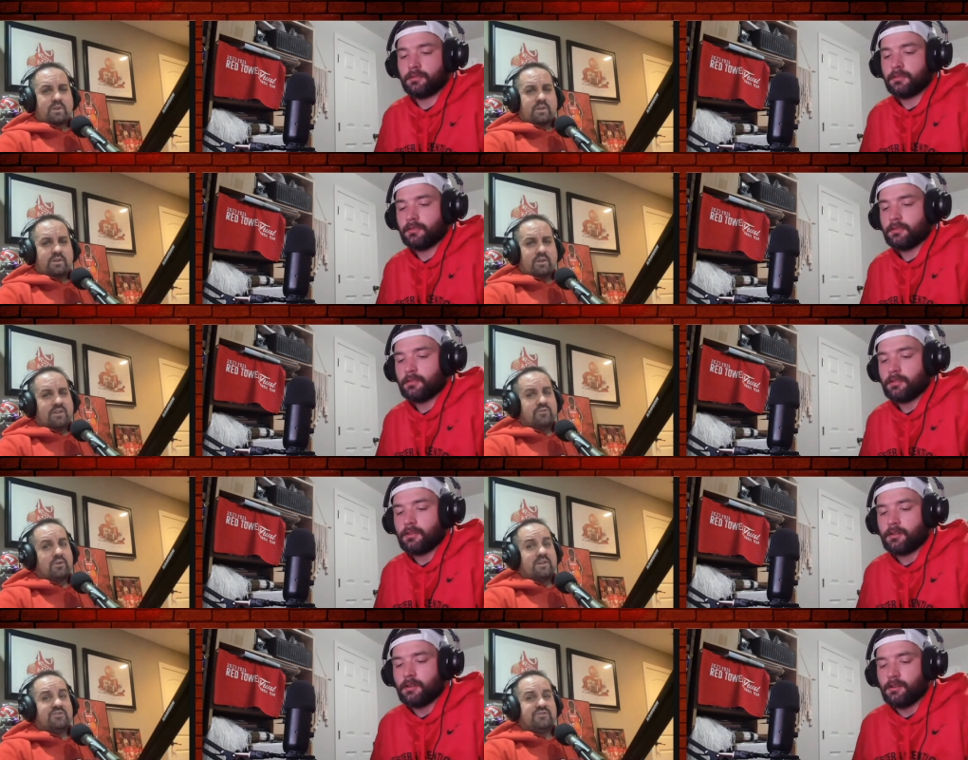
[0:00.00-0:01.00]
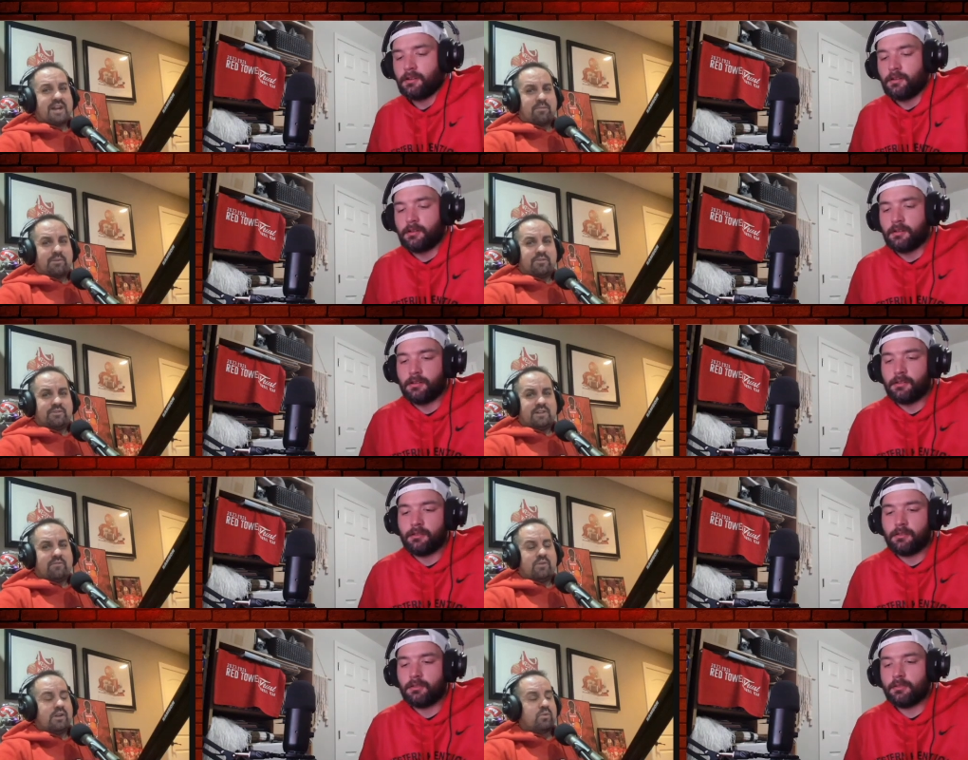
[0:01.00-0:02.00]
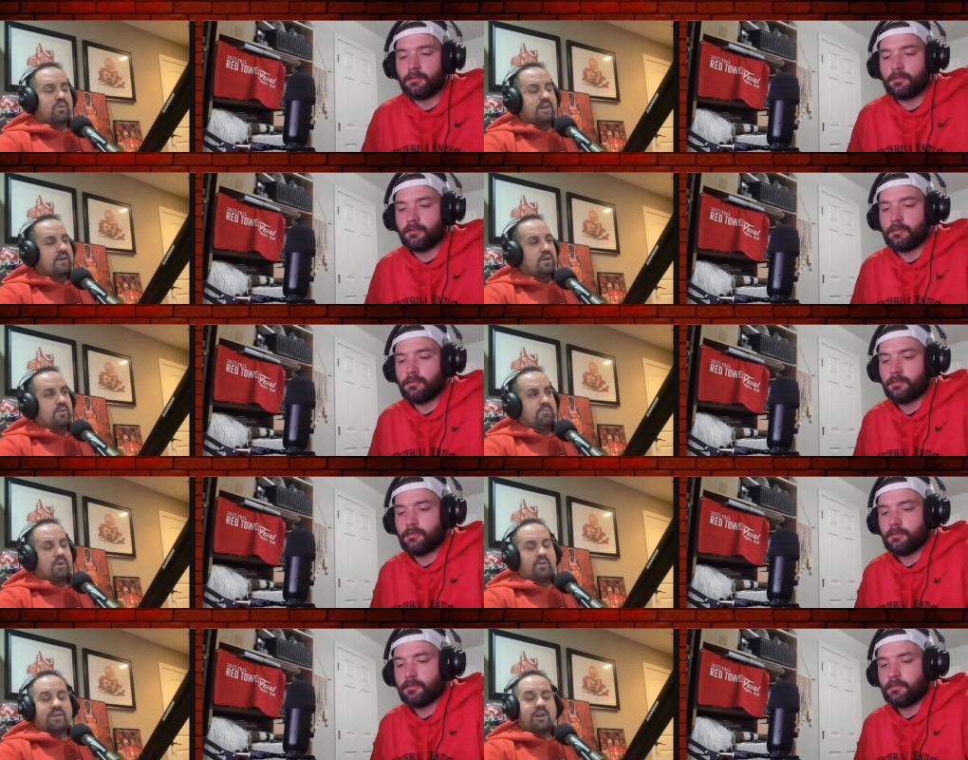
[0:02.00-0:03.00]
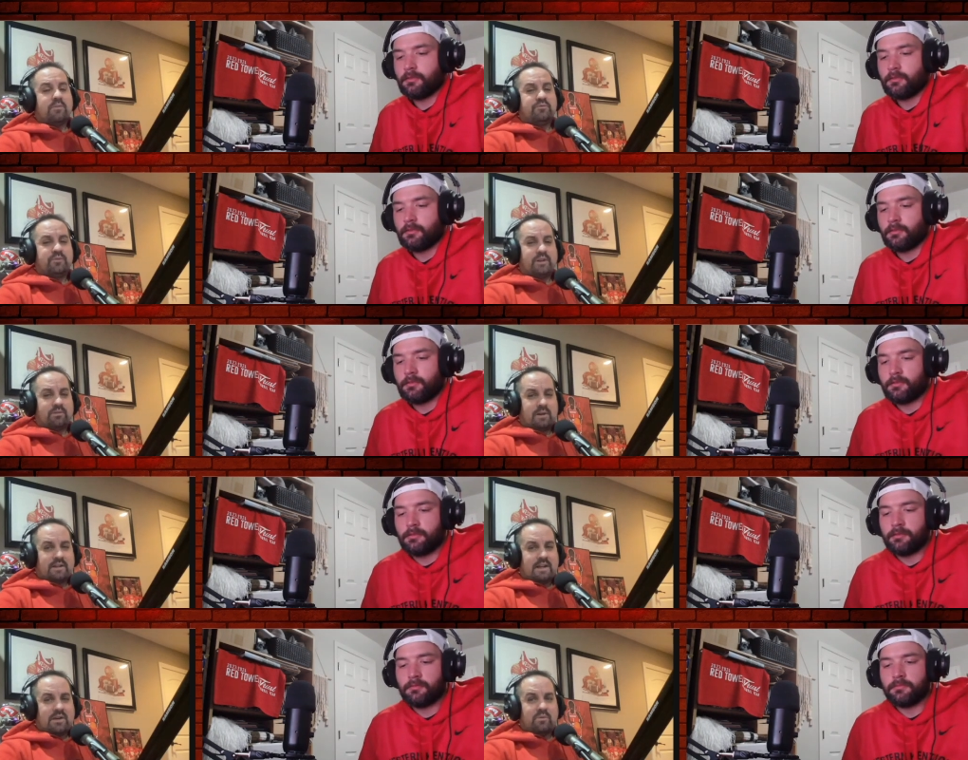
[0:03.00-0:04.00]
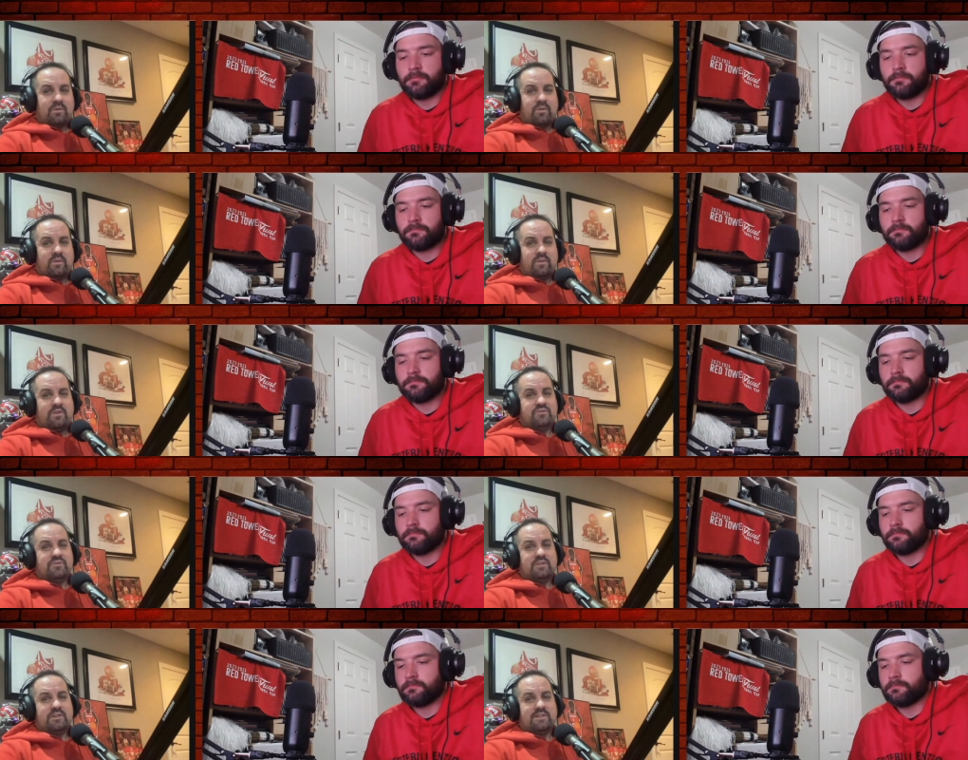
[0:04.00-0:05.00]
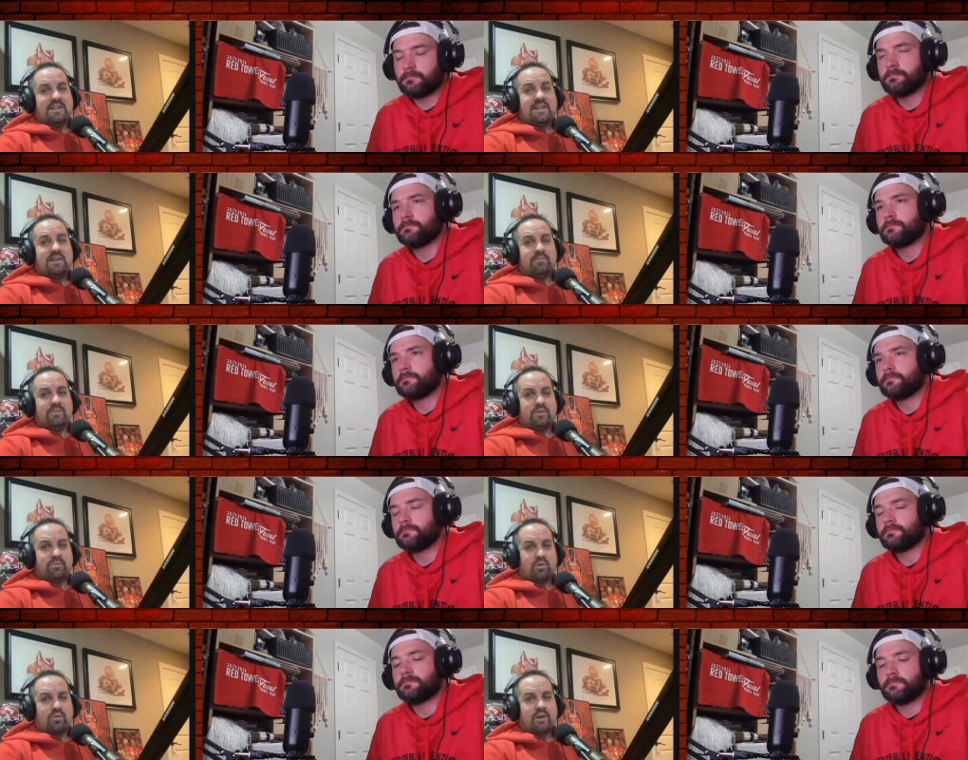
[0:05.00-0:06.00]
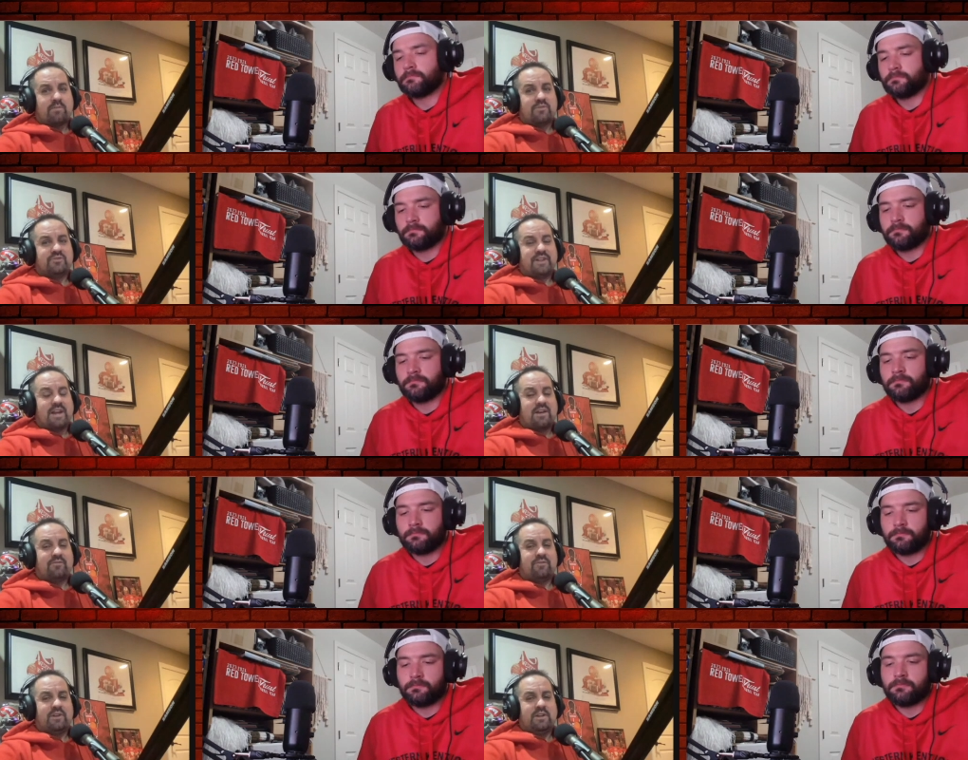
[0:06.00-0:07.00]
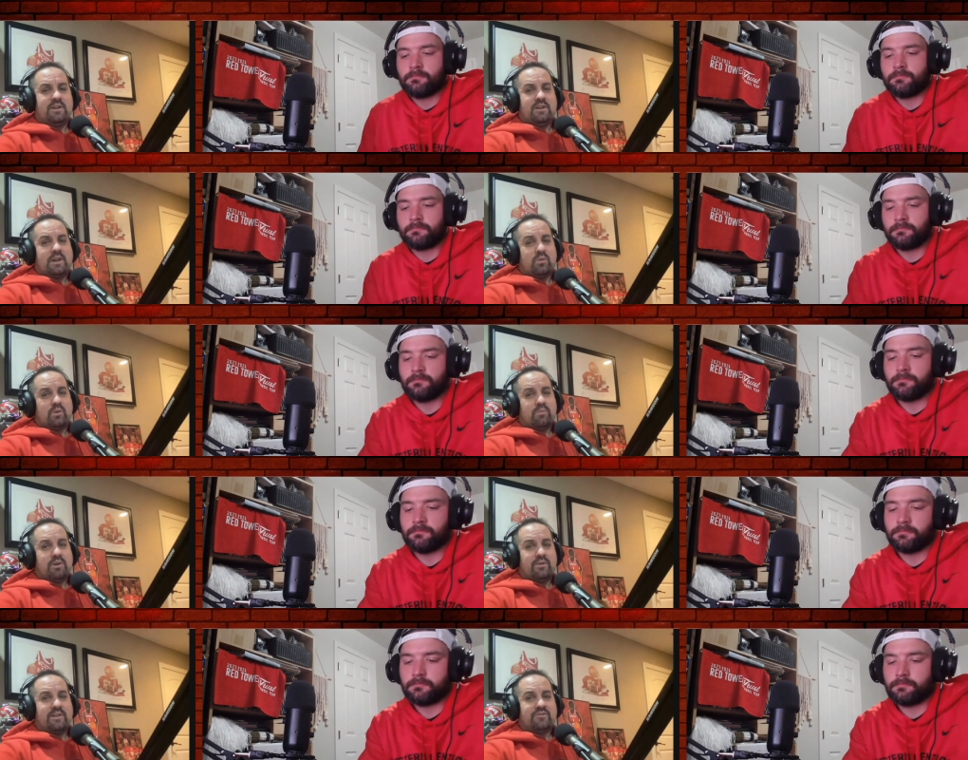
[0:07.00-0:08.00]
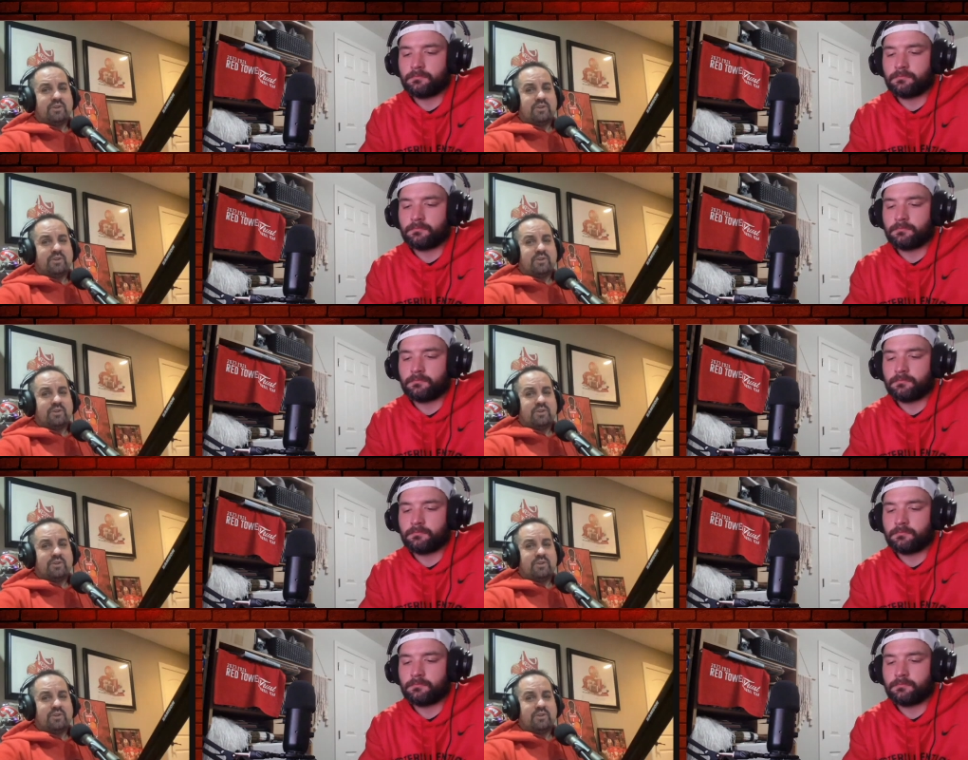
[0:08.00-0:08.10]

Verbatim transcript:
Speaker 1: you know, that's already established. And I feel like we're kind of up on the upswing right now with this, the team, the program, the staff that we're building.